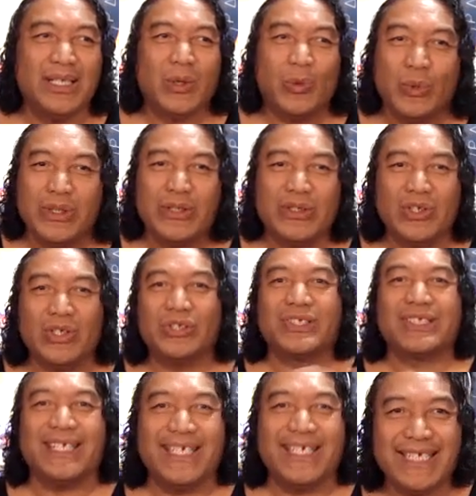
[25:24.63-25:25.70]
We are not
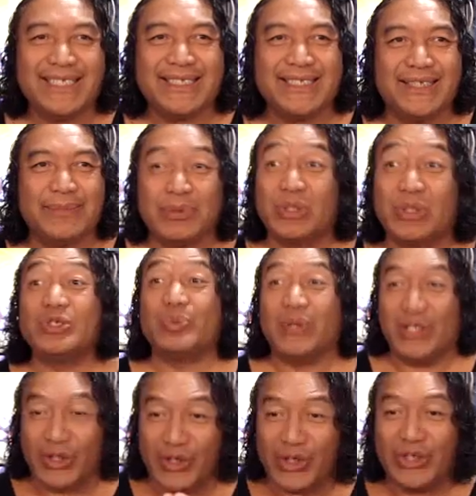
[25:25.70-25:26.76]
connected. Because we
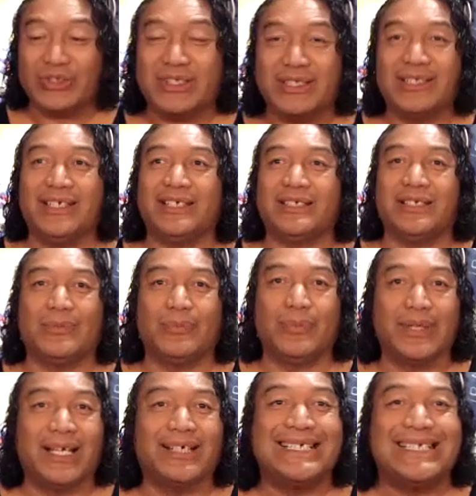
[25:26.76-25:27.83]
are not connected, we
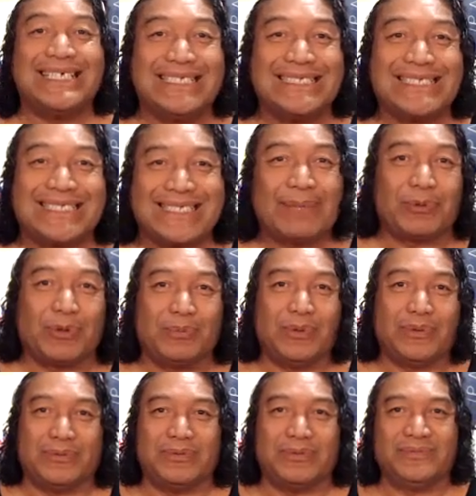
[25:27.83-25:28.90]
are
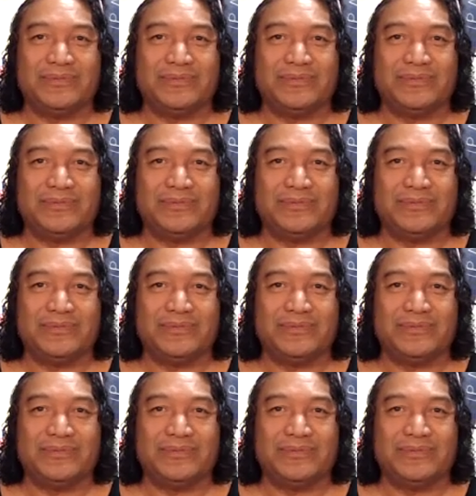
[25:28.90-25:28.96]
inseparable.